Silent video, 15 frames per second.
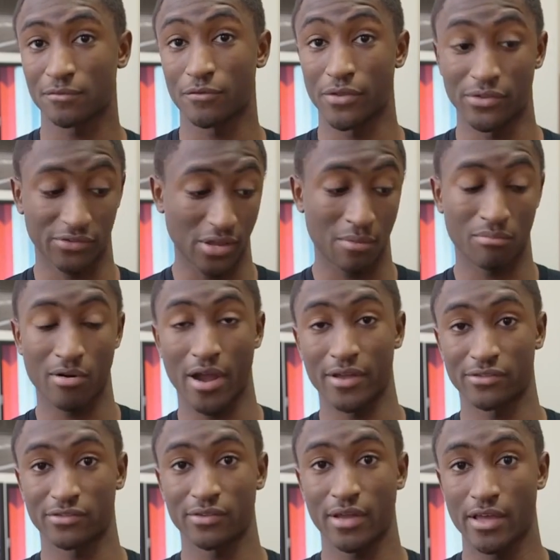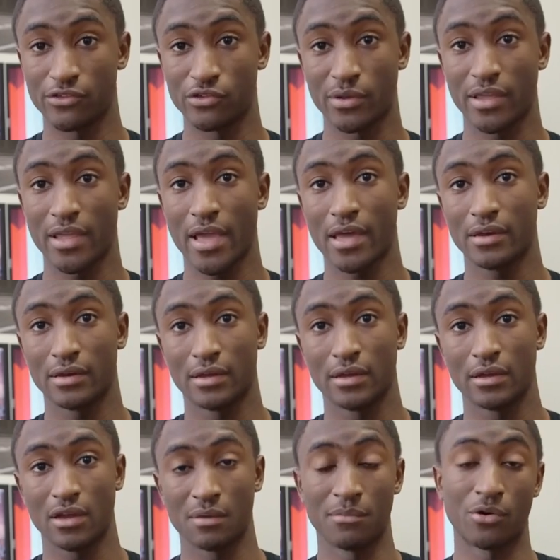for the same price as you can get
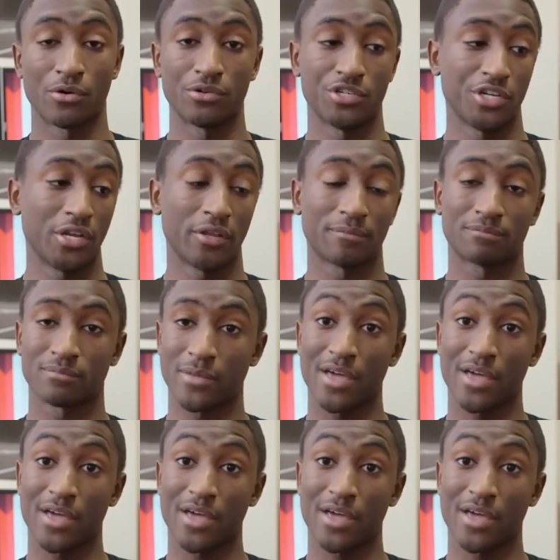a Moto G.